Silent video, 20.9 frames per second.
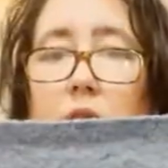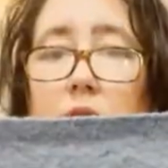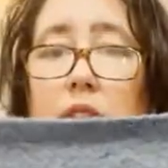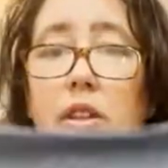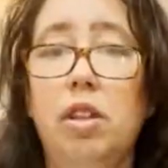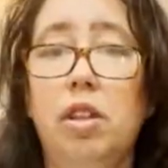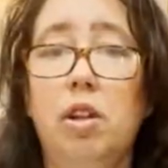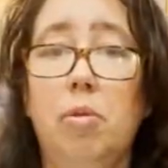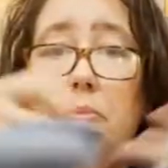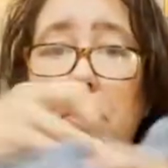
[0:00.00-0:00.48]
with
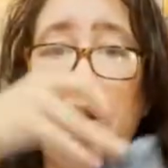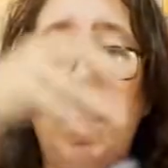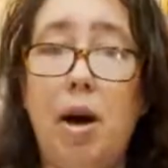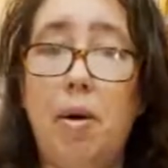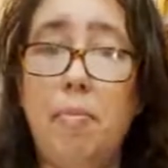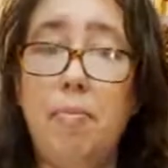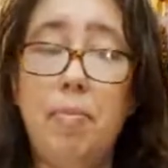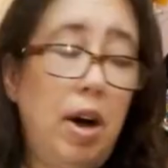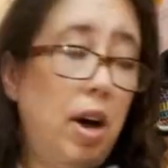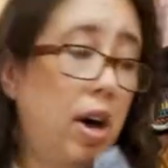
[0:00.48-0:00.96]
the little
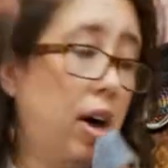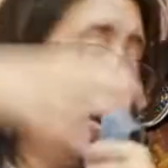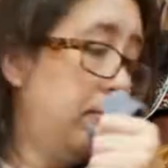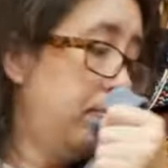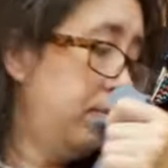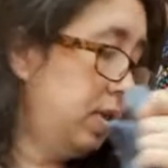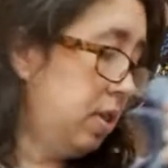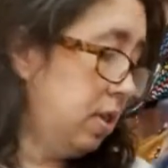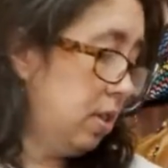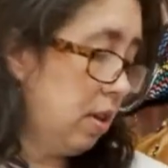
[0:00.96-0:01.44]

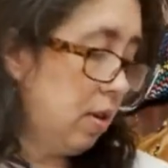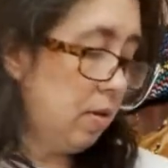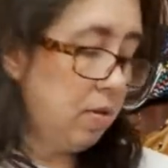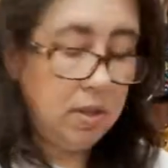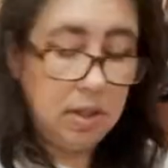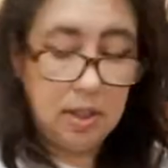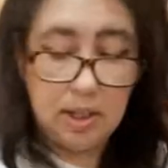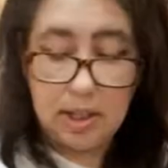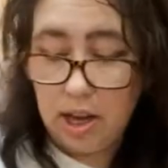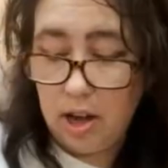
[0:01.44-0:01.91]
pom-poms.
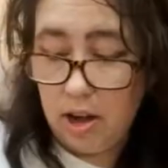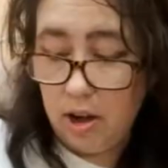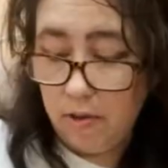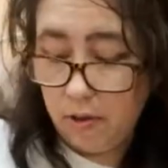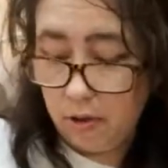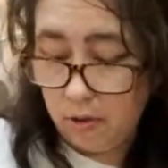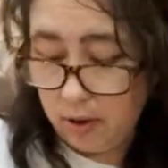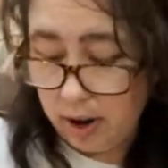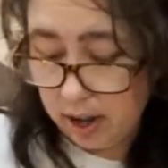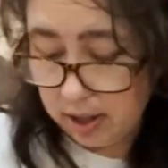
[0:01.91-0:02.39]
Those sell
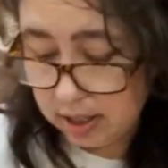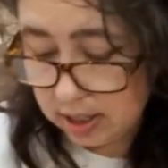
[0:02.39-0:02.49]
for around